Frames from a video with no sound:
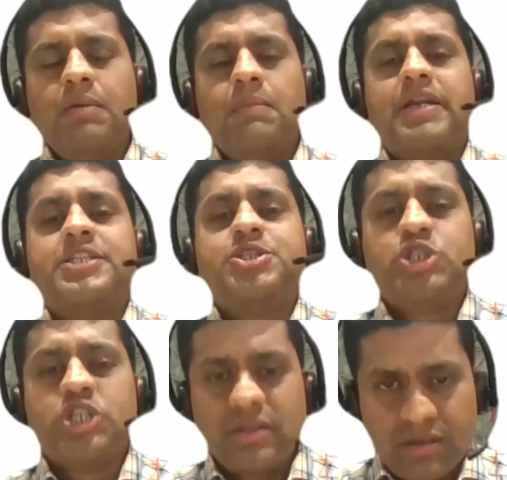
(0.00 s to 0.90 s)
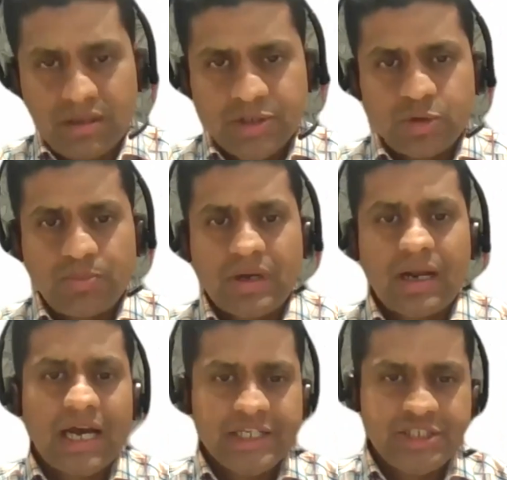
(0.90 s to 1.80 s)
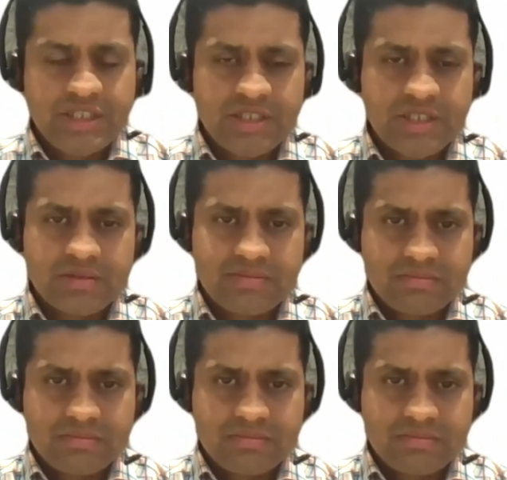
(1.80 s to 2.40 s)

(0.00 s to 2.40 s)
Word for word: But in general, super high genes